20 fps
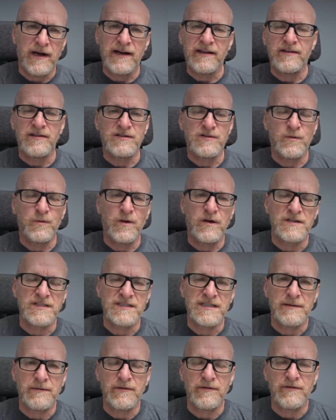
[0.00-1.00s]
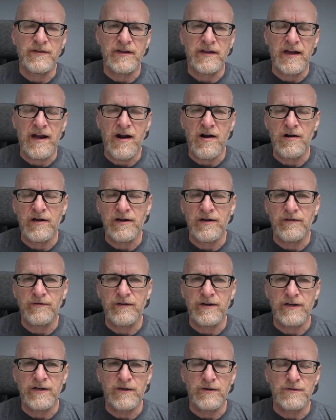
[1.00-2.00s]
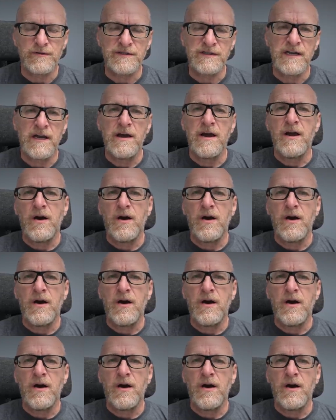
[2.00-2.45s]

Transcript: either to watch some of the earlier videos